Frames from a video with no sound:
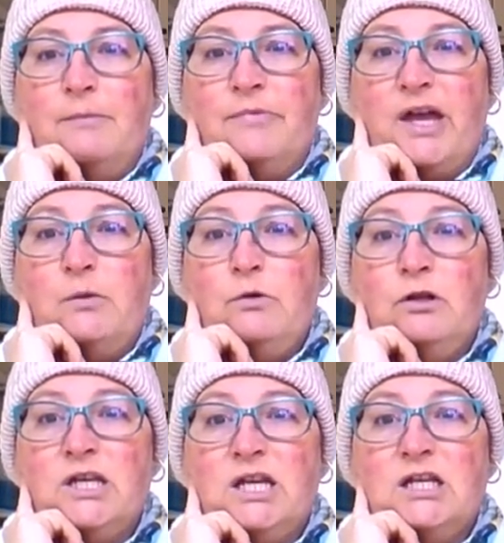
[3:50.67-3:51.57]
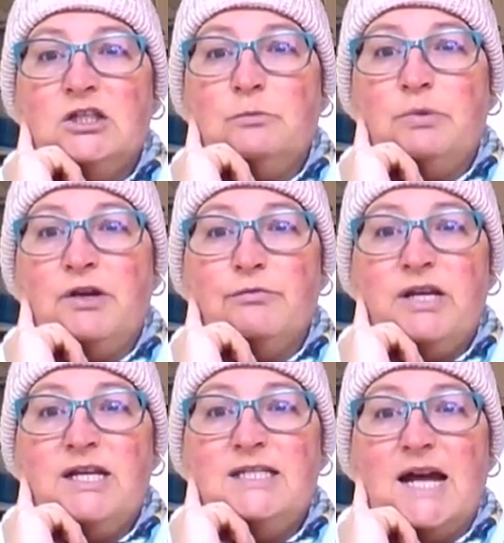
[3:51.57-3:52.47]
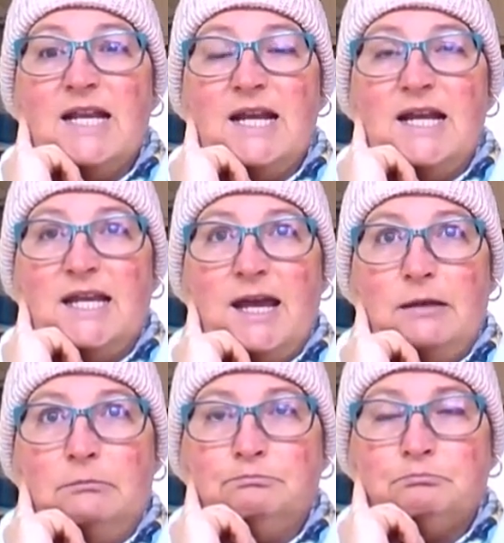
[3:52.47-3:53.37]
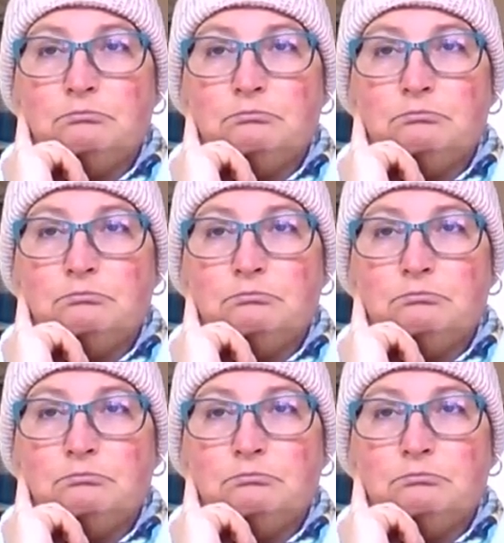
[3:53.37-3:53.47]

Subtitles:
they will need to be redone again.